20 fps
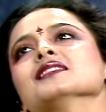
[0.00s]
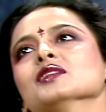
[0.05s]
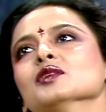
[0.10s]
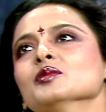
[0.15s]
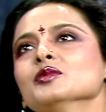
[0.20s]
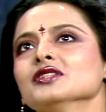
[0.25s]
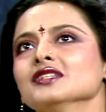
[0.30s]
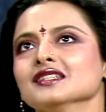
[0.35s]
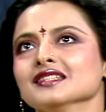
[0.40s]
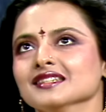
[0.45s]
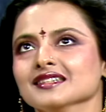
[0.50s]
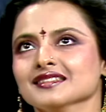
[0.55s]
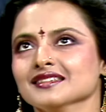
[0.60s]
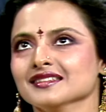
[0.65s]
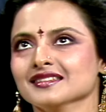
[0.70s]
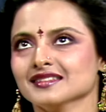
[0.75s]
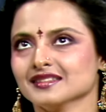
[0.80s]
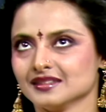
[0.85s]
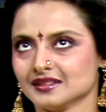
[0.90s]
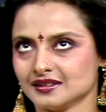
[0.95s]
Nobody
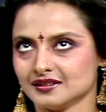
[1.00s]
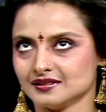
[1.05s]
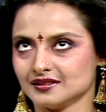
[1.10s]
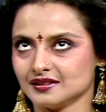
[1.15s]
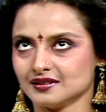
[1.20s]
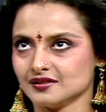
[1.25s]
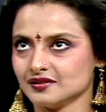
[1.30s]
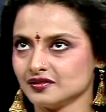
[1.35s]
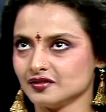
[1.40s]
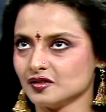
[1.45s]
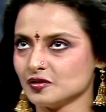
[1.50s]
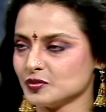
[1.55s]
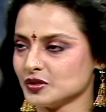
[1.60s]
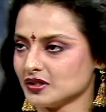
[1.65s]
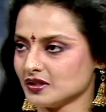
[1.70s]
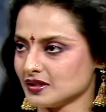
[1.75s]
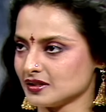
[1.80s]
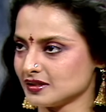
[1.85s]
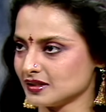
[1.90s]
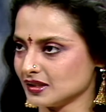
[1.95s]
in the film
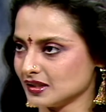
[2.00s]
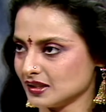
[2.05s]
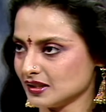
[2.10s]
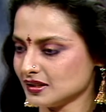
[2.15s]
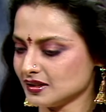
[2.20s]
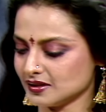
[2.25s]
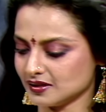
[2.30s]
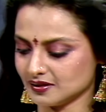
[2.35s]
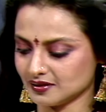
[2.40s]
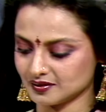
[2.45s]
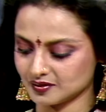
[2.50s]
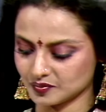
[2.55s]
industry in India,